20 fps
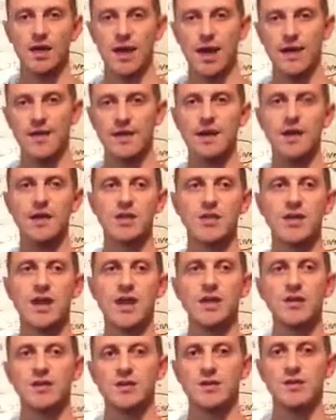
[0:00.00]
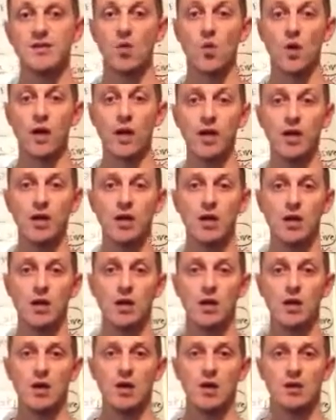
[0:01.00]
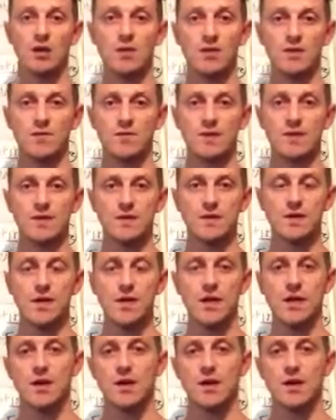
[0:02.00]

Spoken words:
I think it changed to 20 just recently.